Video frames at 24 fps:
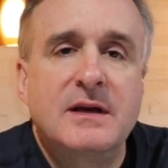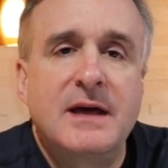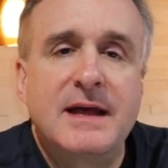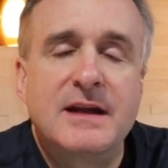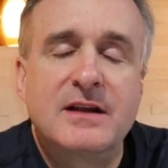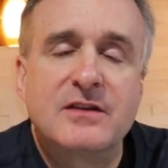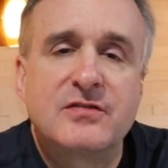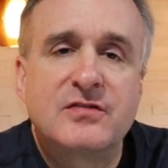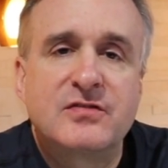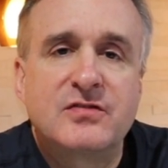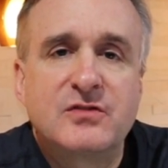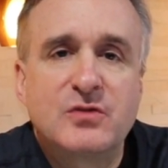
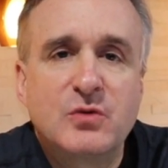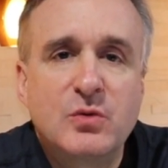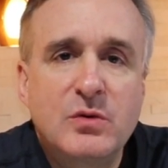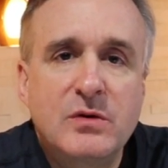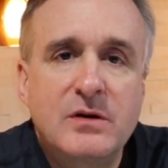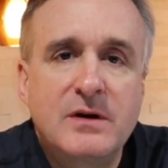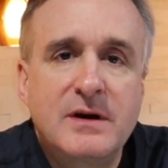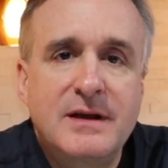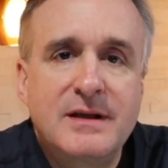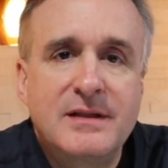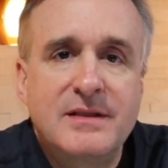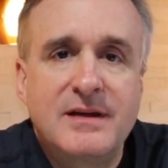And a
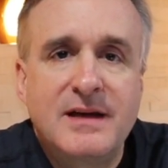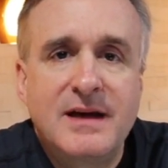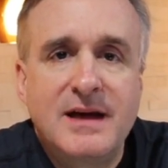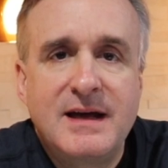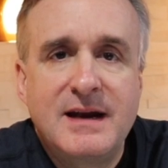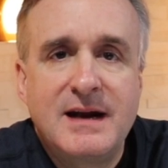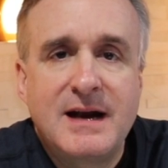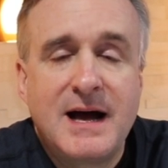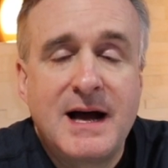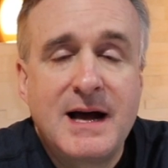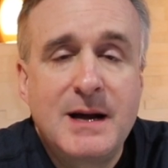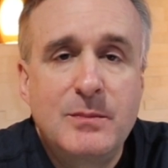story
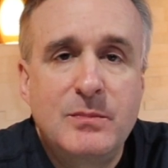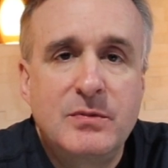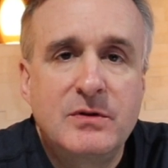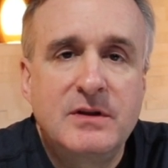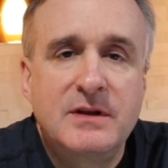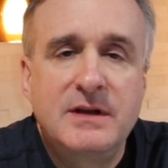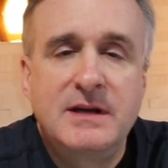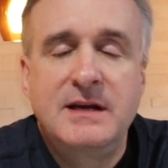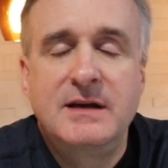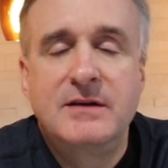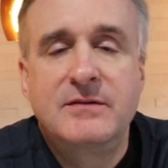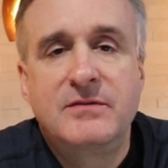that I
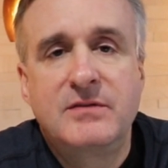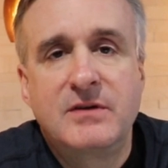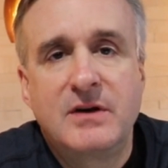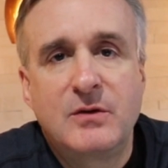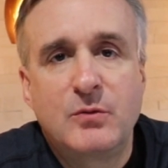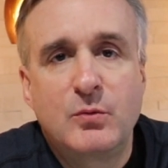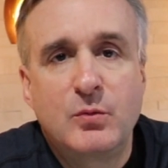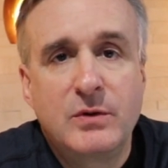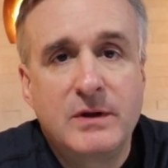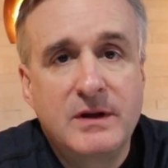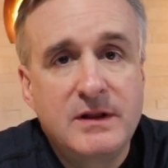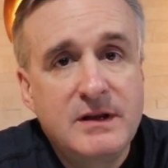believe
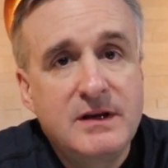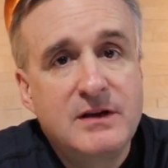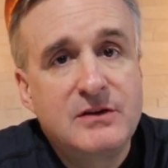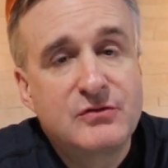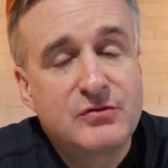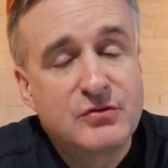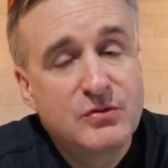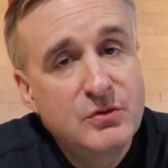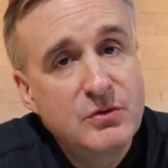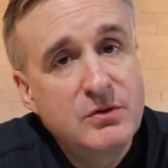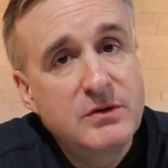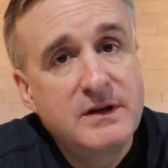really
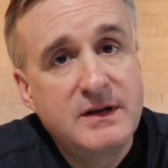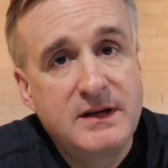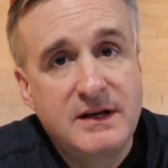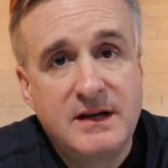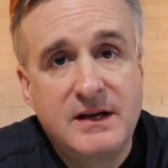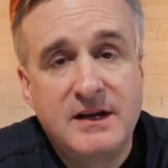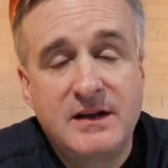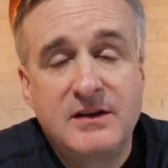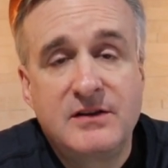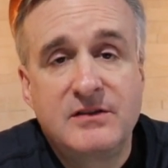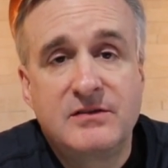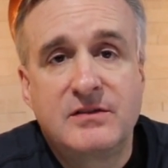truly
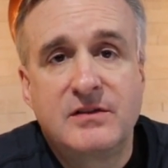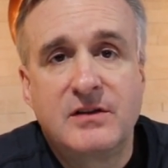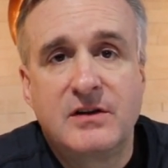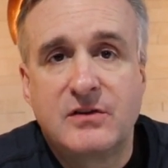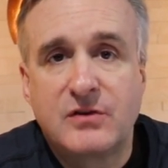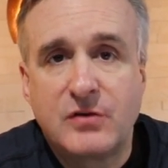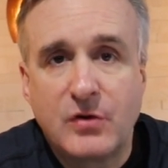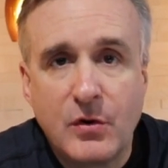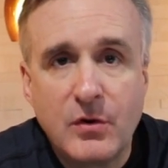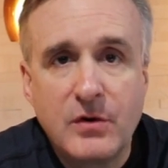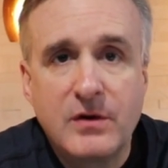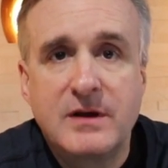is
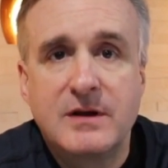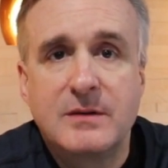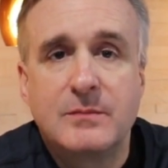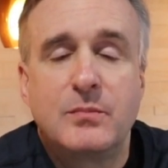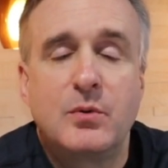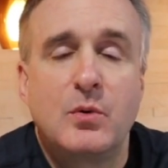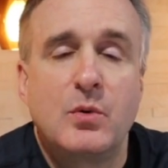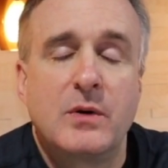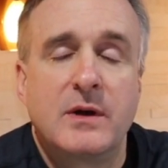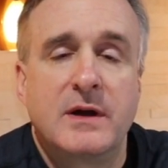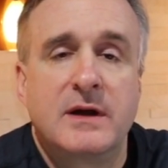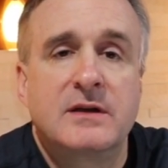the
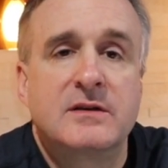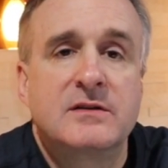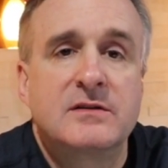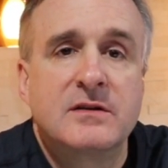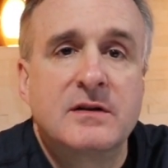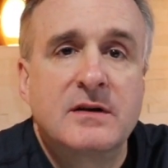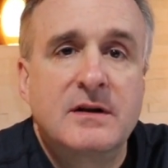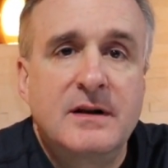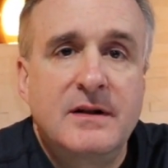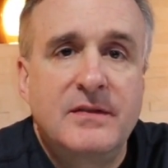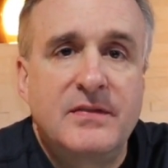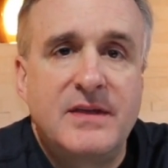turning point,
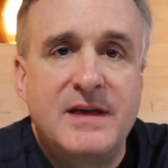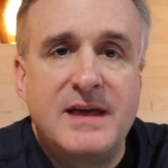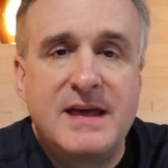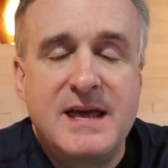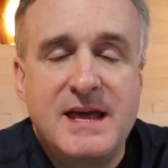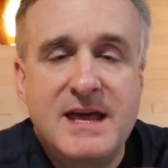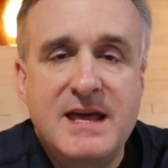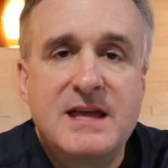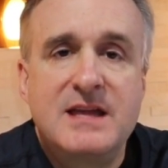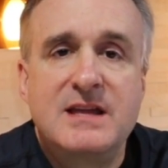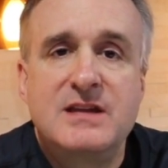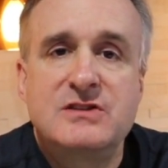the
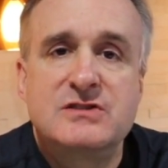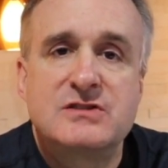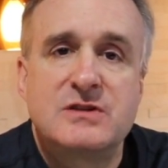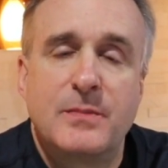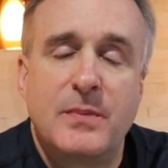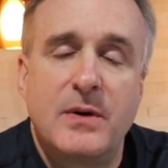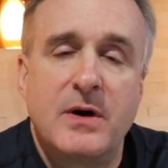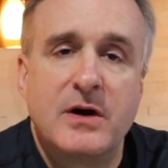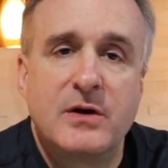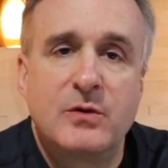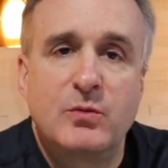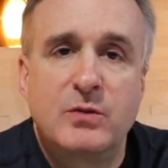hinge
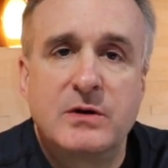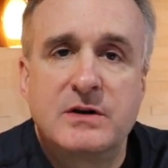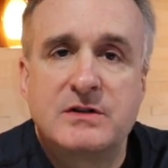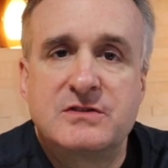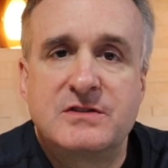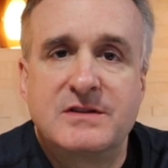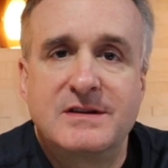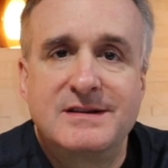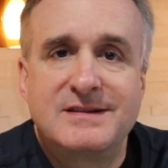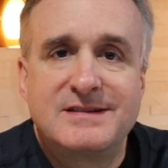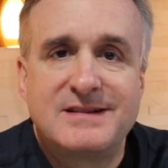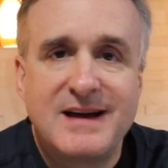upon
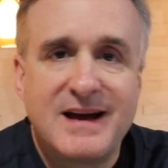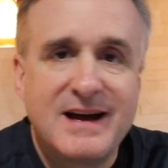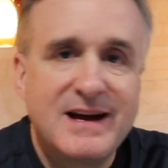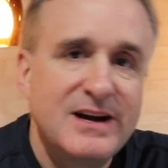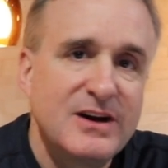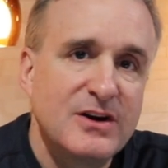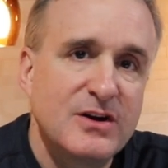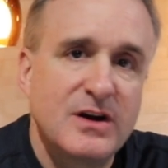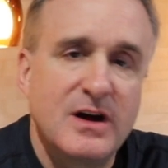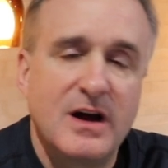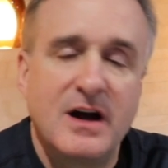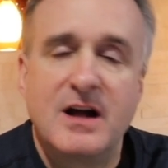which the
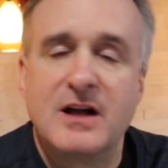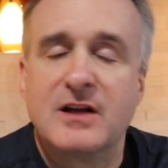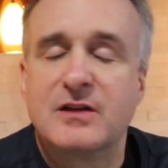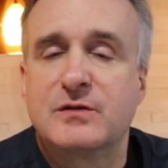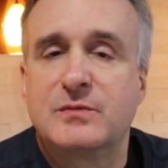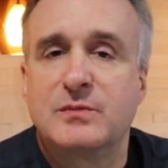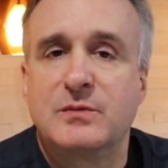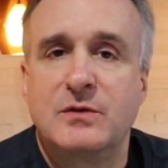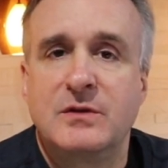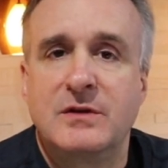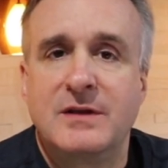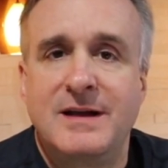entire
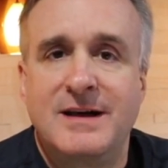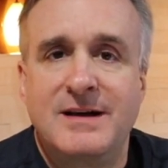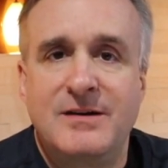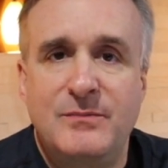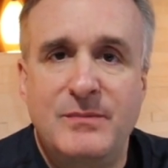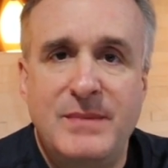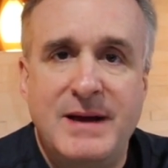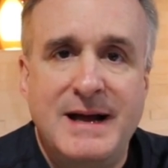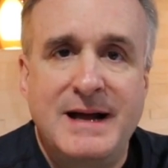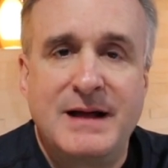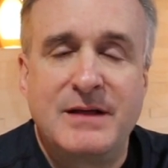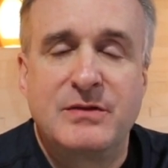Gospel of
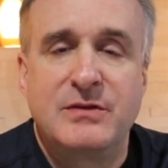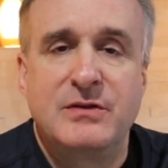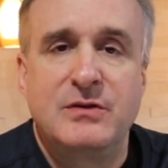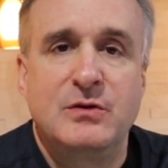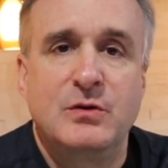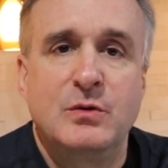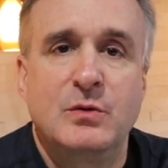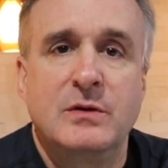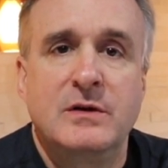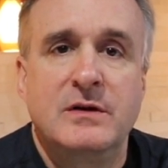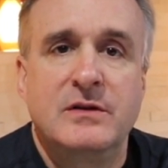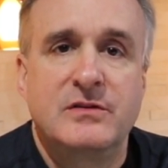
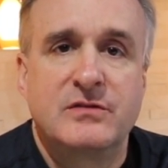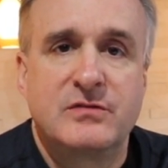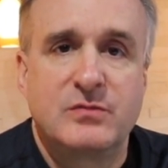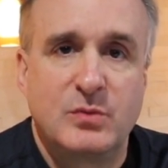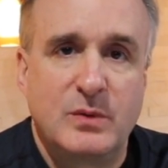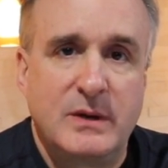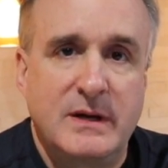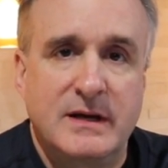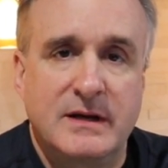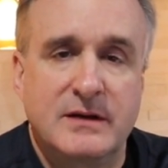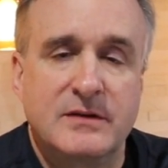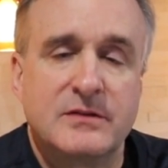Matthew
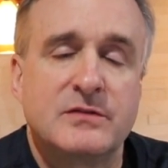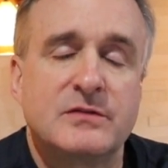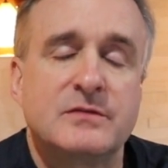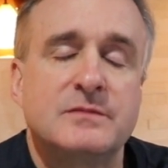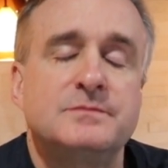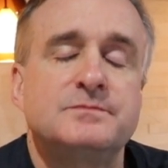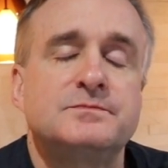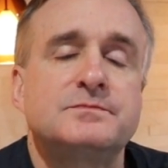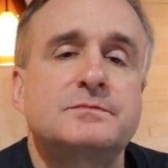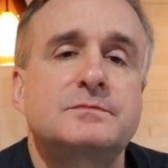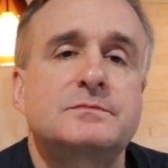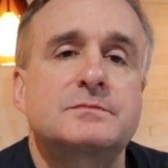swings.